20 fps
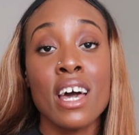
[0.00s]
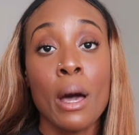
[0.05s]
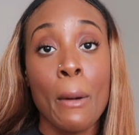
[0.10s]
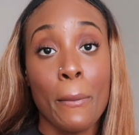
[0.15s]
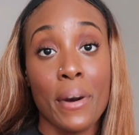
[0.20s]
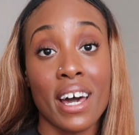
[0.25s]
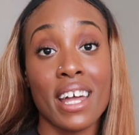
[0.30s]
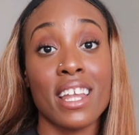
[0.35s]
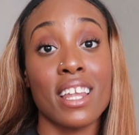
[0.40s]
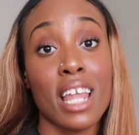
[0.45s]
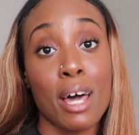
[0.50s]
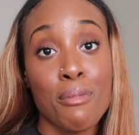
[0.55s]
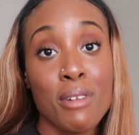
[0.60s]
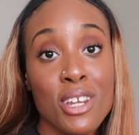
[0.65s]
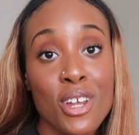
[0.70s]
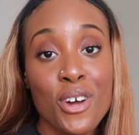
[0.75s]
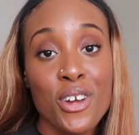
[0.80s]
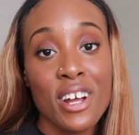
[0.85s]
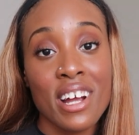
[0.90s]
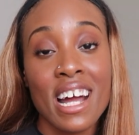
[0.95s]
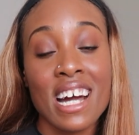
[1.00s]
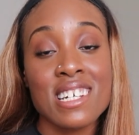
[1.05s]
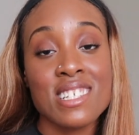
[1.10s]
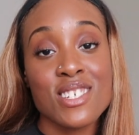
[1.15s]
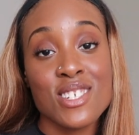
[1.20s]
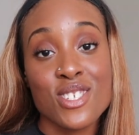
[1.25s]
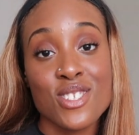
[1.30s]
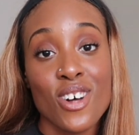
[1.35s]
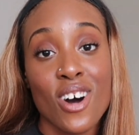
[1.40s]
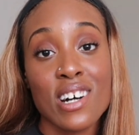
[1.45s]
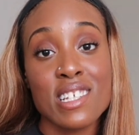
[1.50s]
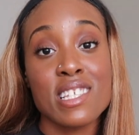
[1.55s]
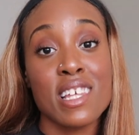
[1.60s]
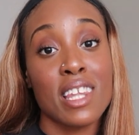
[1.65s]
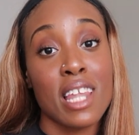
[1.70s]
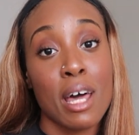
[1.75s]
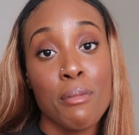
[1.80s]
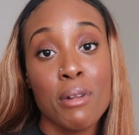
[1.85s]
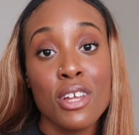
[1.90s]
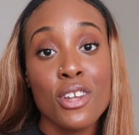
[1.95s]
But let me know your guys' thoughts,
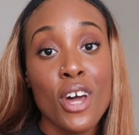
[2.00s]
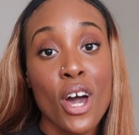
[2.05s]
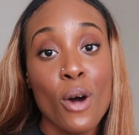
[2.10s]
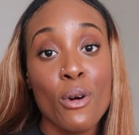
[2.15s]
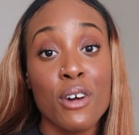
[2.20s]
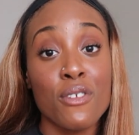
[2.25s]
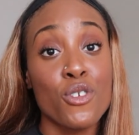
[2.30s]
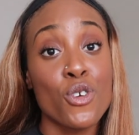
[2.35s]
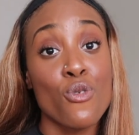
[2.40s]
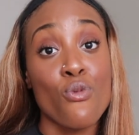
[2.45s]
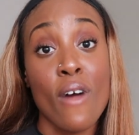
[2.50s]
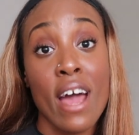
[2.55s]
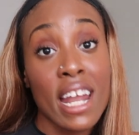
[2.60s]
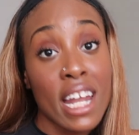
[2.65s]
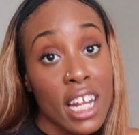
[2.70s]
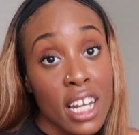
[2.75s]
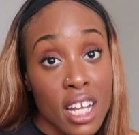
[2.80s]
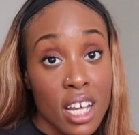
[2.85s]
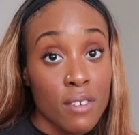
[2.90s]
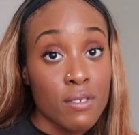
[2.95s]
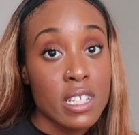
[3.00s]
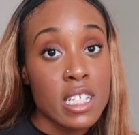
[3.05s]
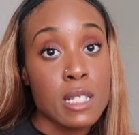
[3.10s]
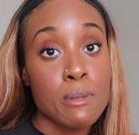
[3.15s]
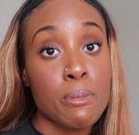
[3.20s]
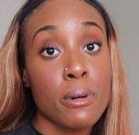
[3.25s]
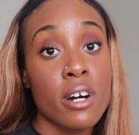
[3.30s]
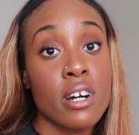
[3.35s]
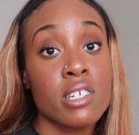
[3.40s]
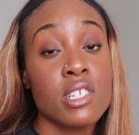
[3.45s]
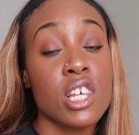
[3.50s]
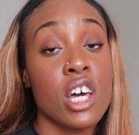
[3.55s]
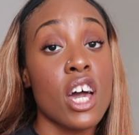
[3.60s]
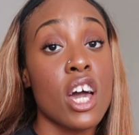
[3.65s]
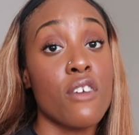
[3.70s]
and let me know if you read any of these books,